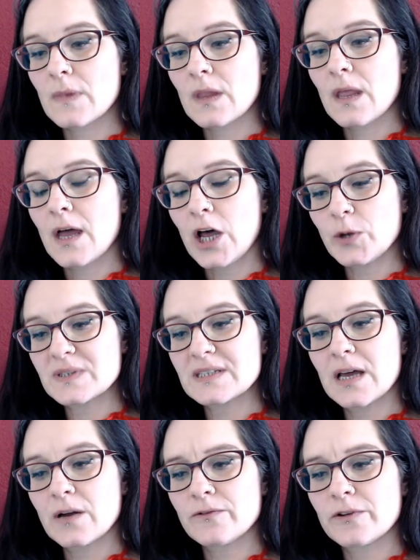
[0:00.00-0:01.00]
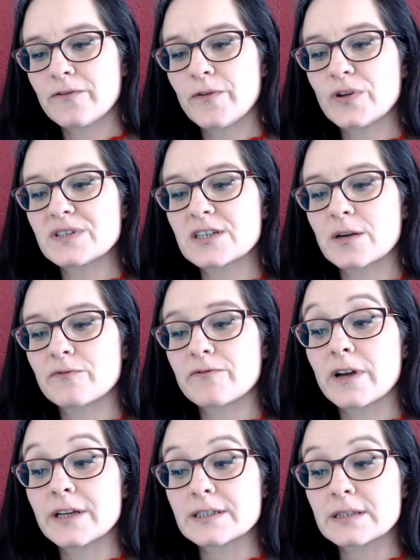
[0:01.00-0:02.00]
I was now for the first time
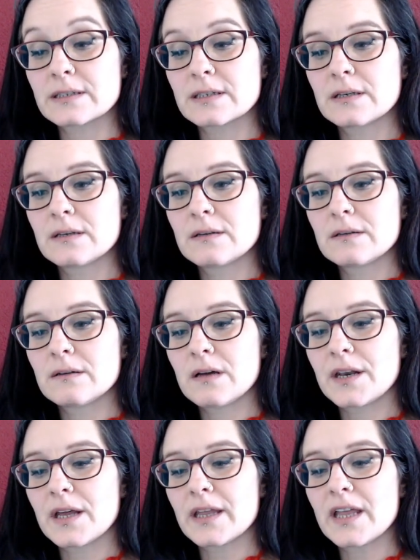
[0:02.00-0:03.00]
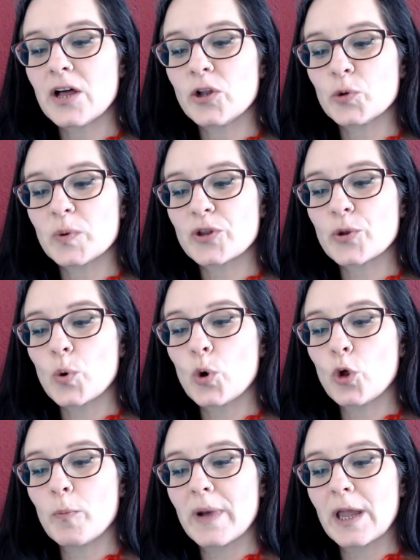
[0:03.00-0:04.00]
frightened, and I yelled with all
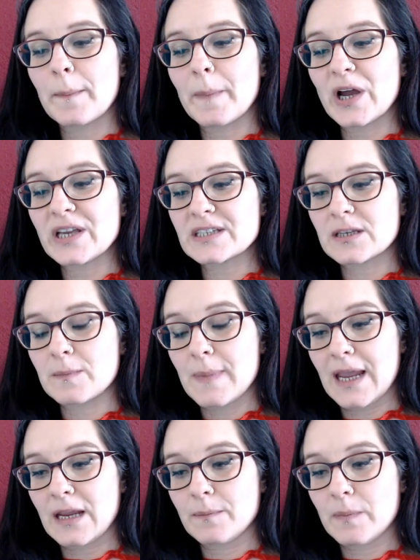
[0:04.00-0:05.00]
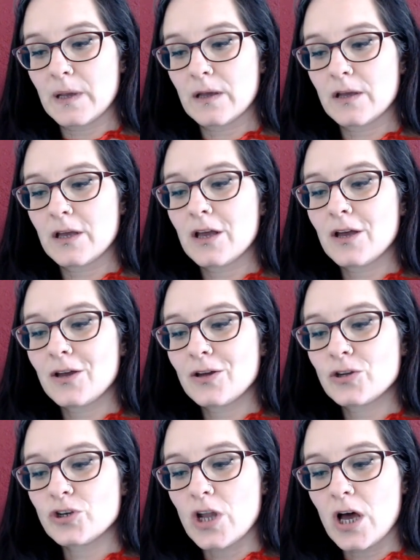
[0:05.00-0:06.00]
my might and main.
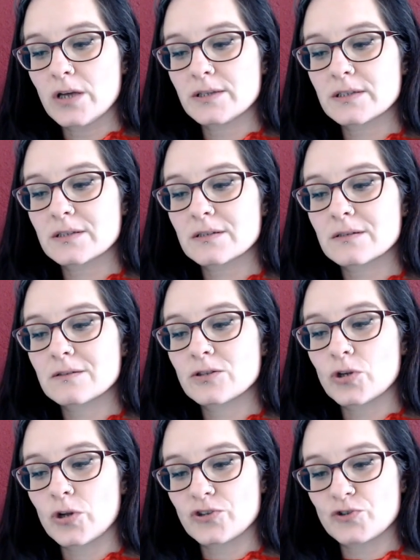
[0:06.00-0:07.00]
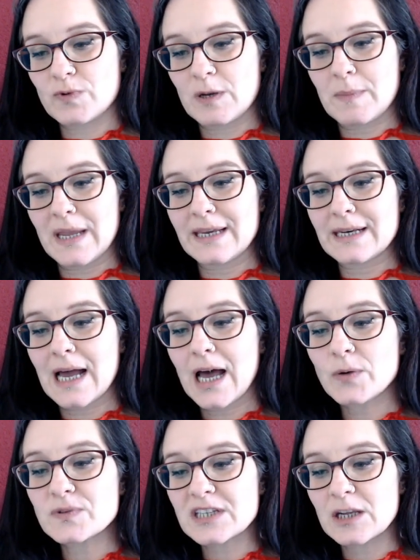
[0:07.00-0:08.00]
Nurse, nursery maid,
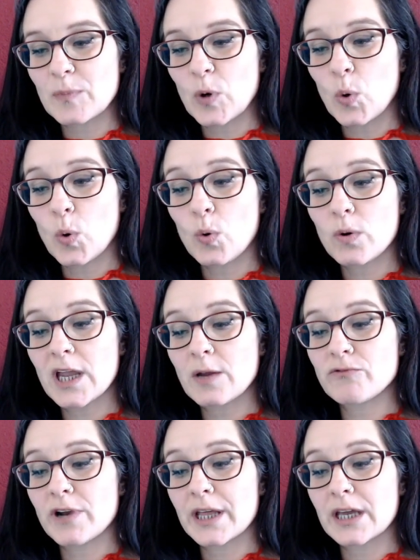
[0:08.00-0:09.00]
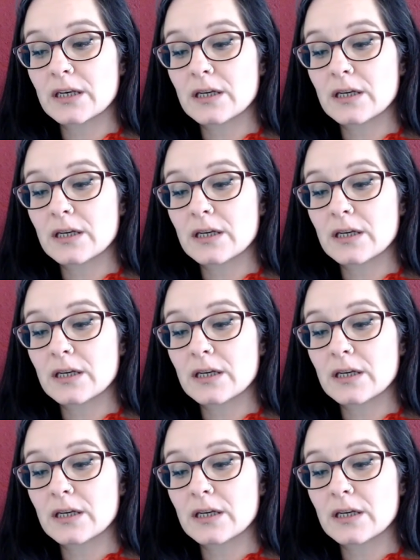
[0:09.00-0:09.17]
housekeeper, all came running in,